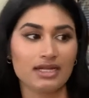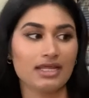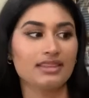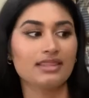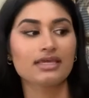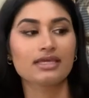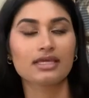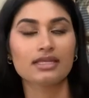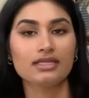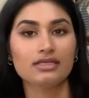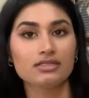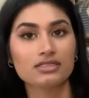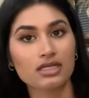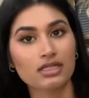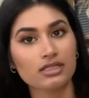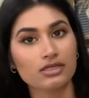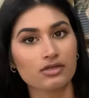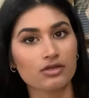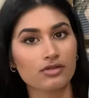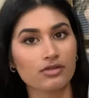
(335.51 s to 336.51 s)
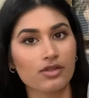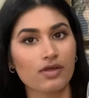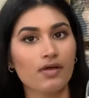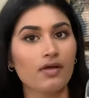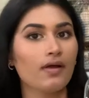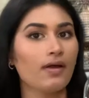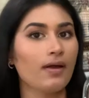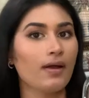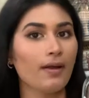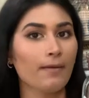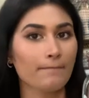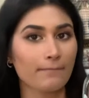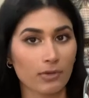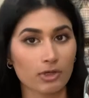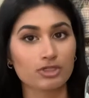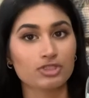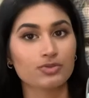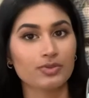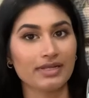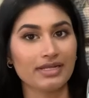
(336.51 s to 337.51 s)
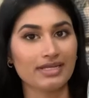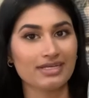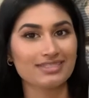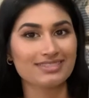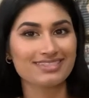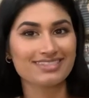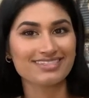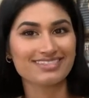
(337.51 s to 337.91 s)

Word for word: I think it needs a little more sweetness.